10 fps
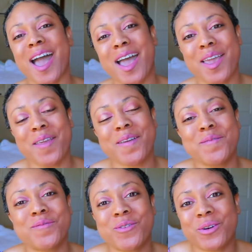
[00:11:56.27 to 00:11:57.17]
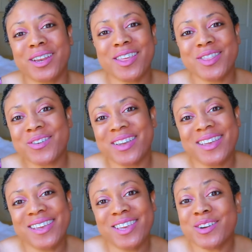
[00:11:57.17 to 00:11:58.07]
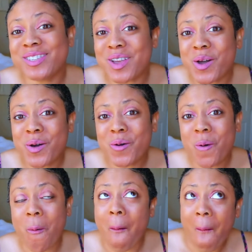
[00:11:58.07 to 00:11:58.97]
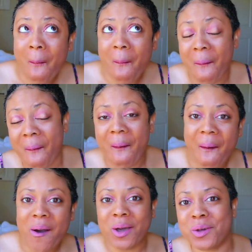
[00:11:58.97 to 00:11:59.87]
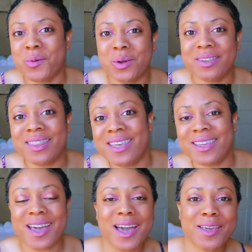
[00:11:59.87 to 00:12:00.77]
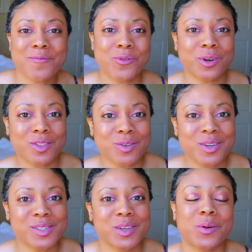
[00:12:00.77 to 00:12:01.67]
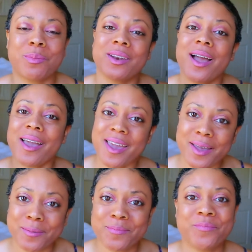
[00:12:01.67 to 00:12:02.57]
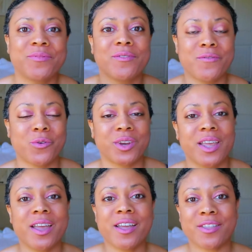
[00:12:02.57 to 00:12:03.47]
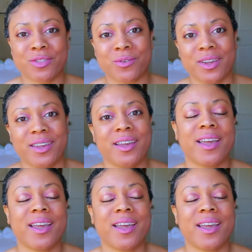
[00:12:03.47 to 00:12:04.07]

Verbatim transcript: I am 43 years old. Who would think I am 43 years old? But I am 43